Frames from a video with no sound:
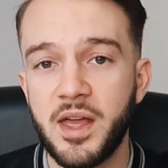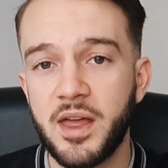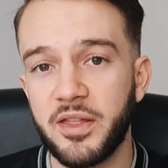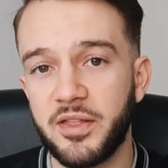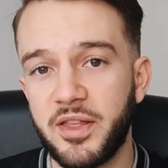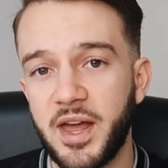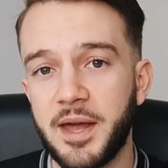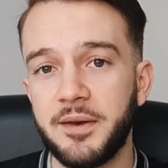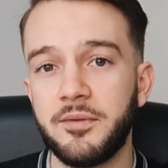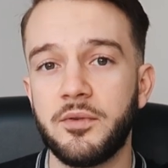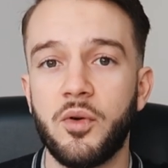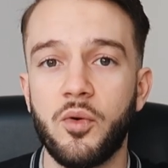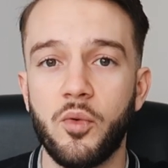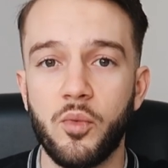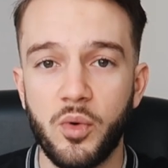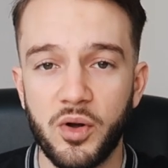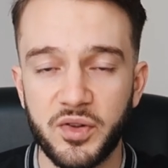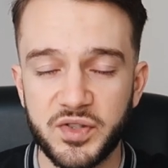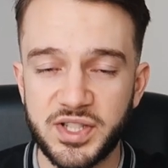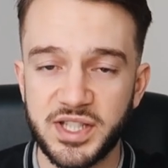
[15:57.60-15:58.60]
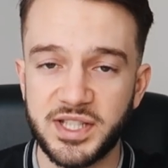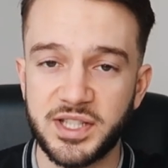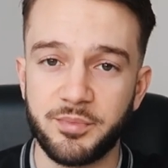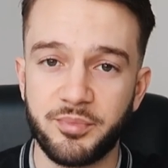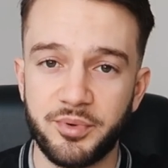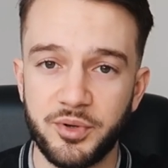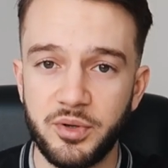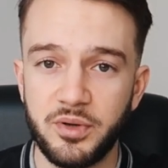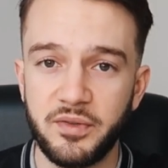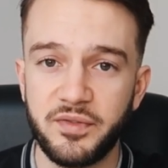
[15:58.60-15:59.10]
Then, once it's
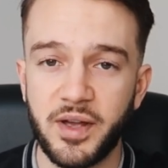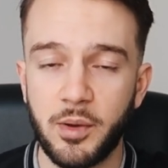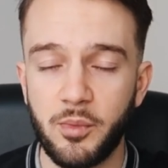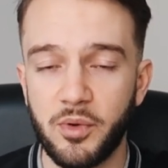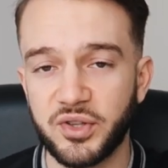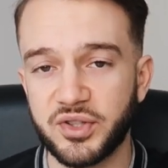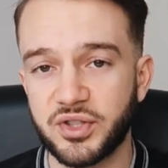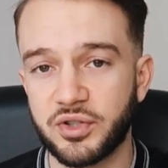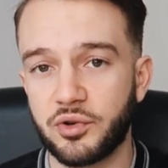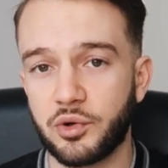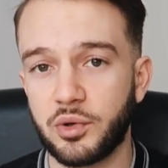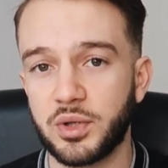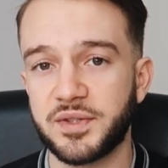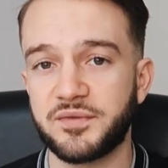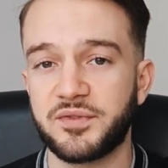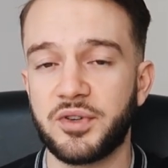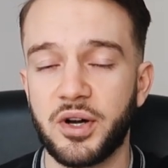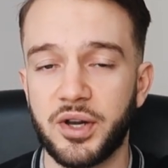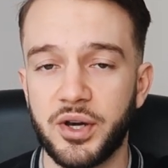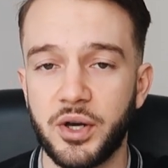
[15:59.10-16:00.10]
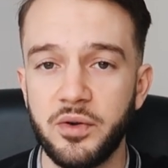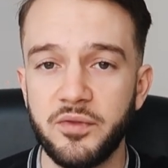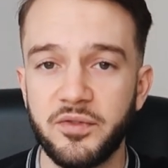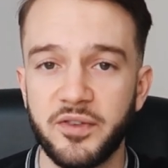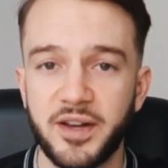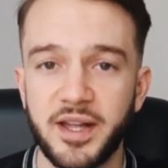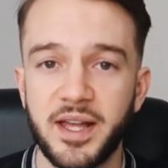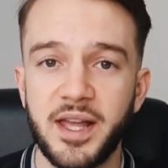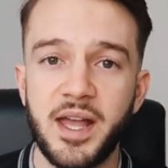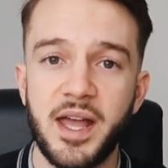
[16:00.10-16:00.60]
approved and once the crawlers have gotten
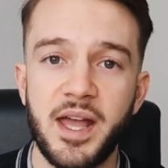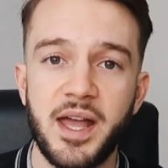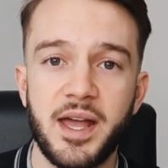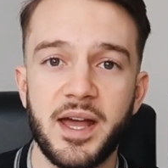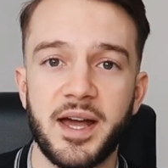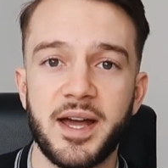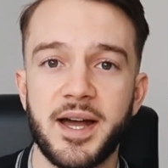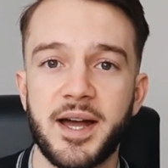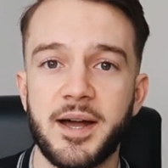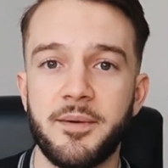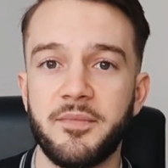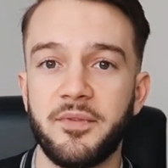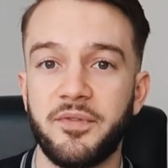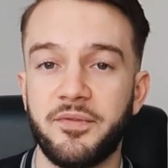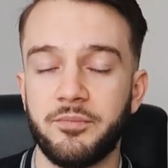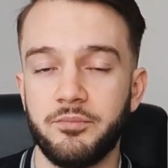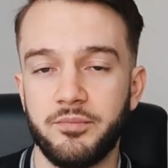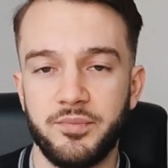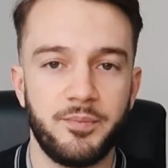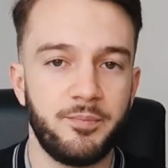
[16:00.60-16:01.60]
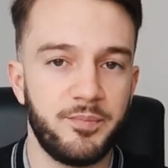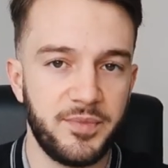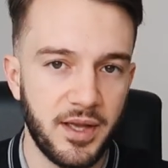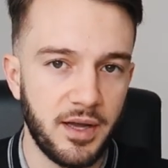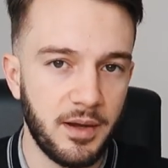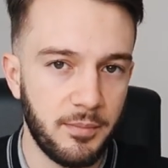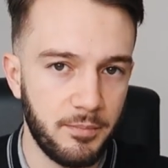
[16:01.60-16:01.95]
over it, the